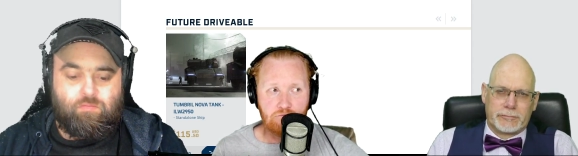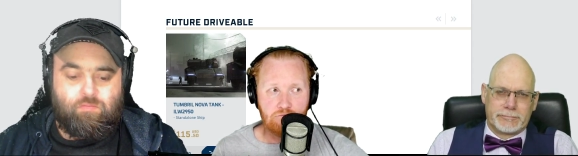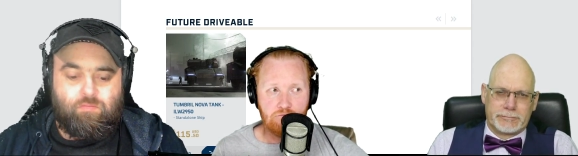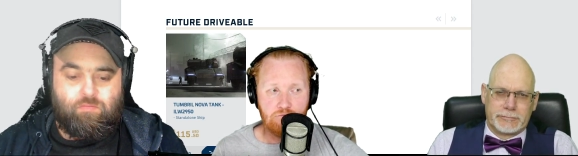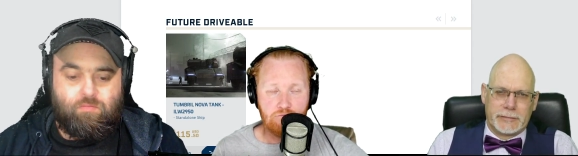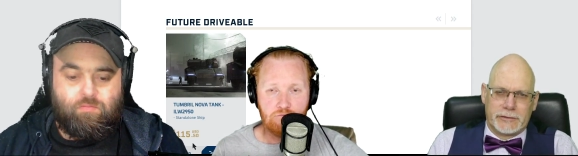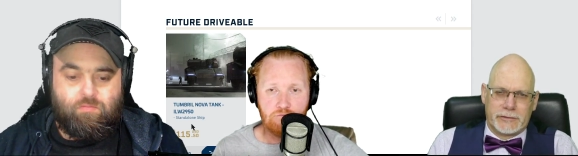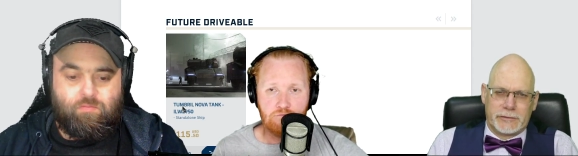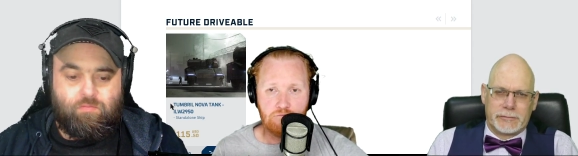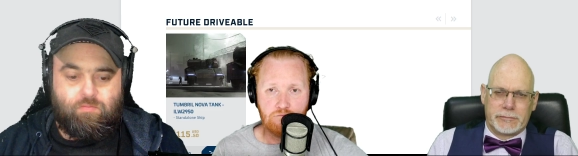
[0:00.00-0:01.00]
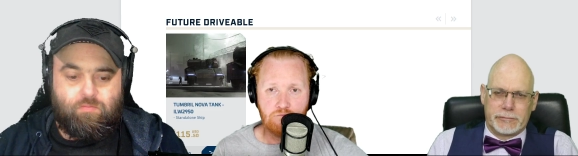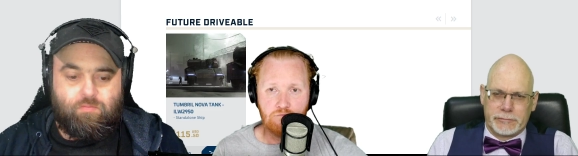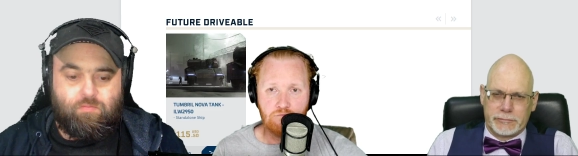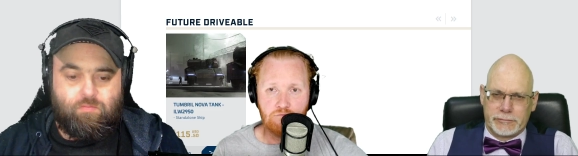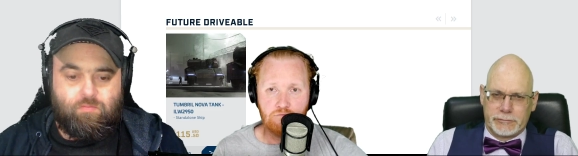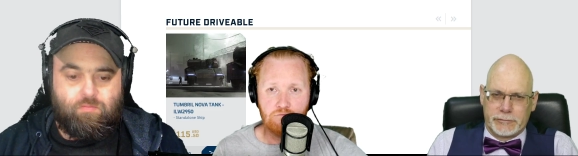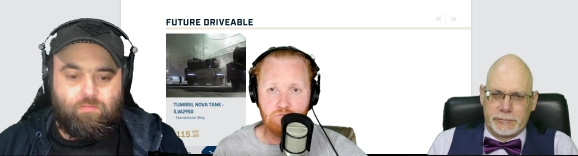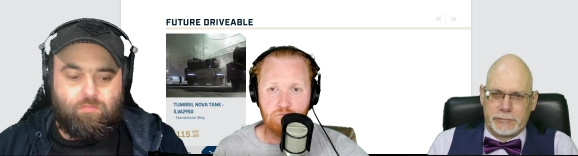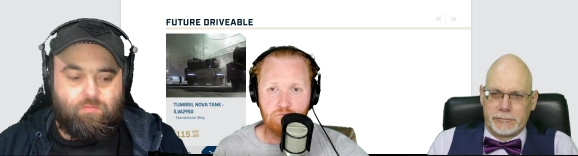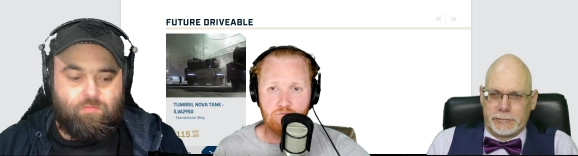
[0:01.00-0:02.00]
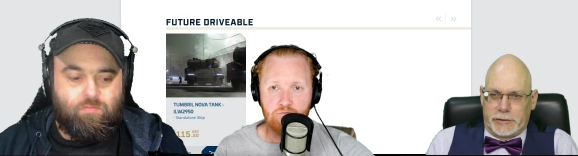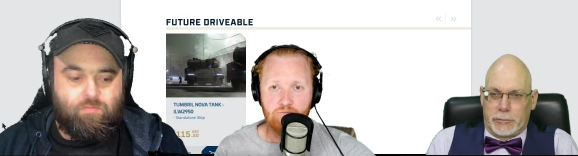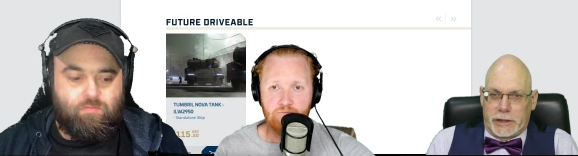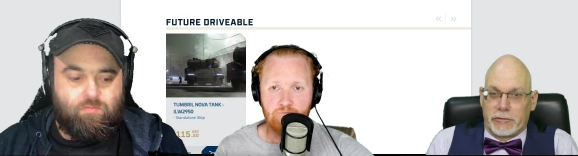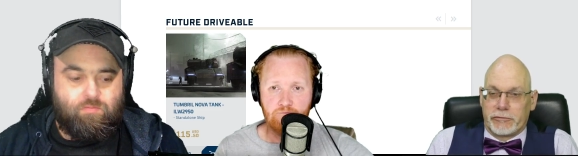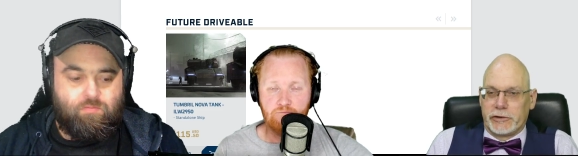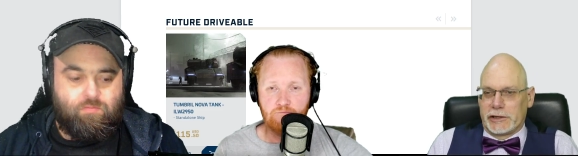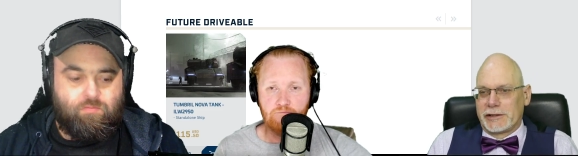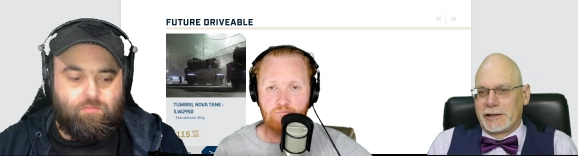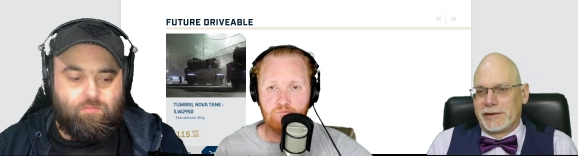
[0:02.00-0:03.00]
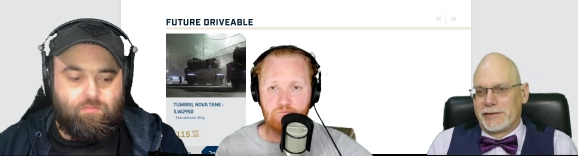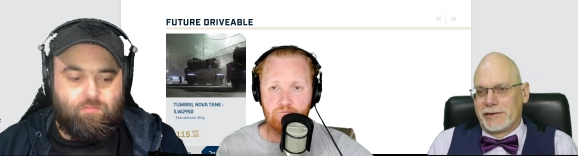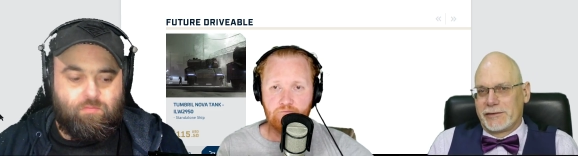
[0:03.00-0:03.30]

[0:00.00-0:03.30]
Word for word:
Speaker 1: That's that's my gut feeling. It's just